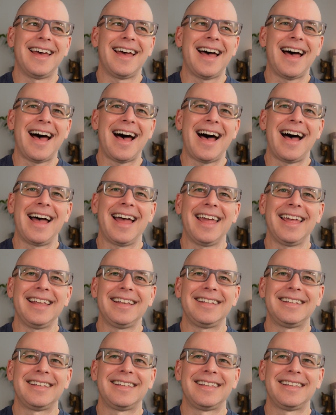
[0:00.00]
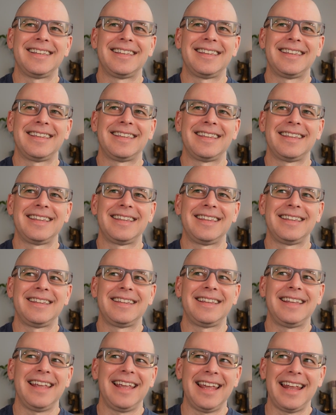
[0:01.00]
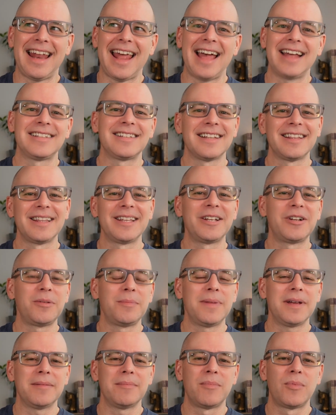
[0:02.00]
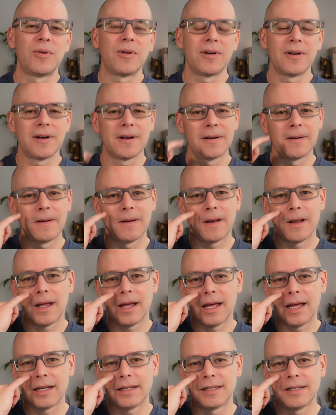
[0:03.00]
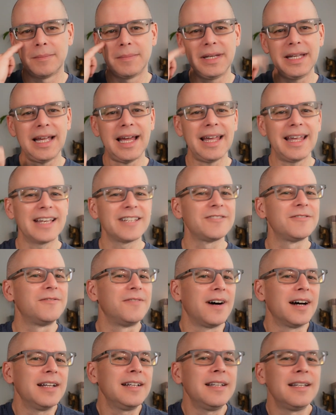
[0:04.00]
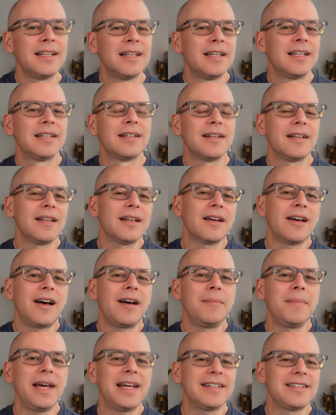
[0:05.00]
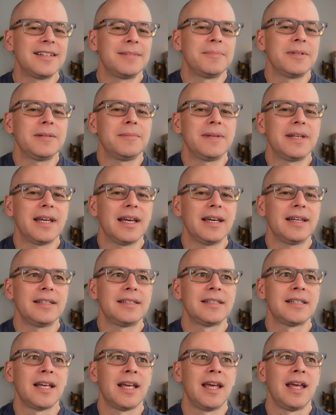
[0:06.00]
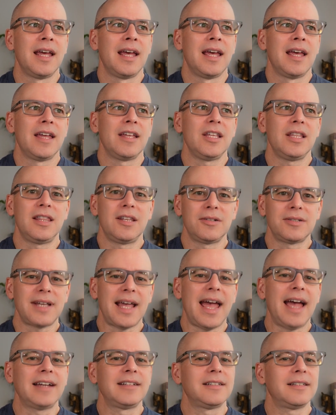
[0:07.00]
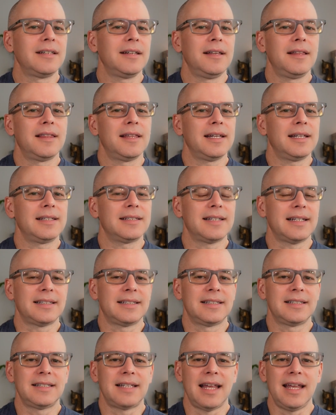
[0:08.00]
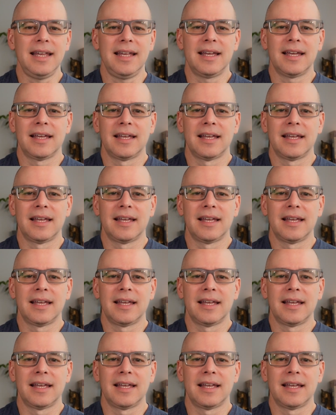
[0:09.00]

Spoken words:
it adds a little bit more, to me, I guess, fun to the combat, simply because there's actually things at stake.